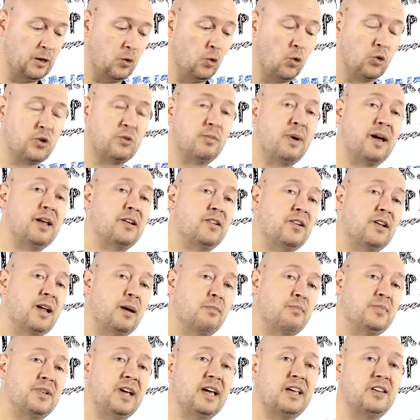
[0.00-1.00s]
automated
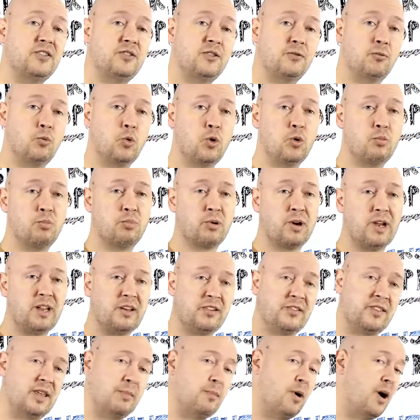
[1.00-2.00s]
updates of
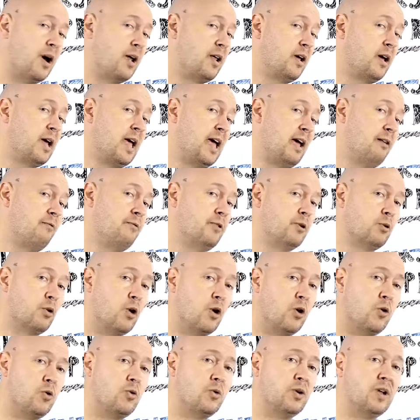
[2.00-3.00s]
WordPress. They might have their
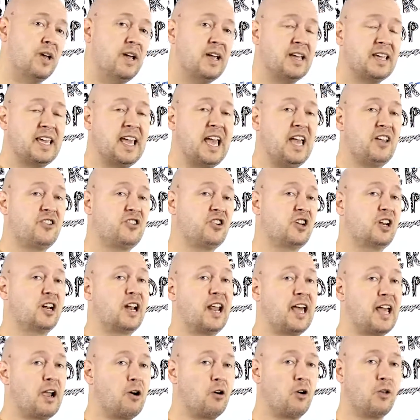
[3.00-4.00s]
own caching
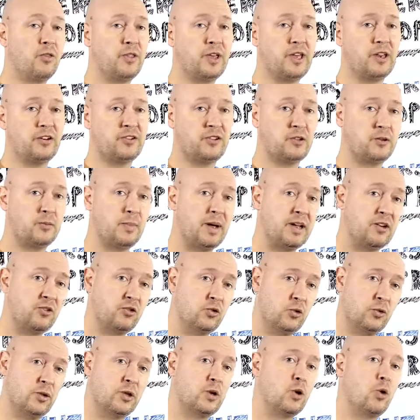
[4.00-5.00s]
layer on there so to make
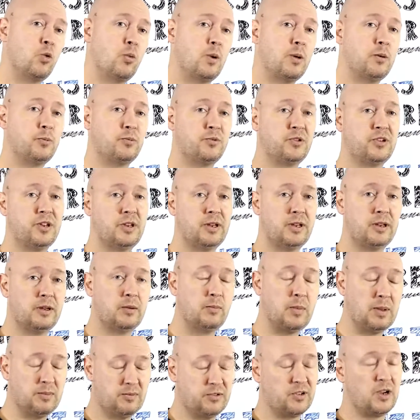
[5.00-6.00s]
sure that your
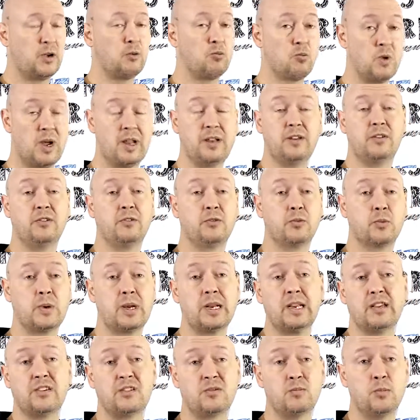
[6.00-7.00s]
website runs
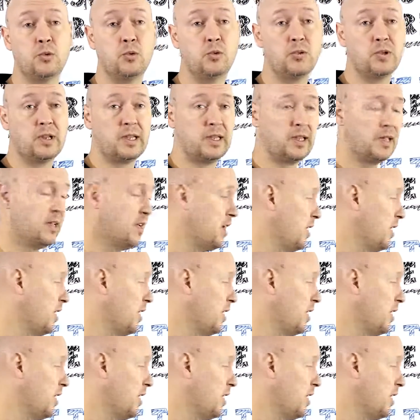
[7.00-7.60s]
really smoothly.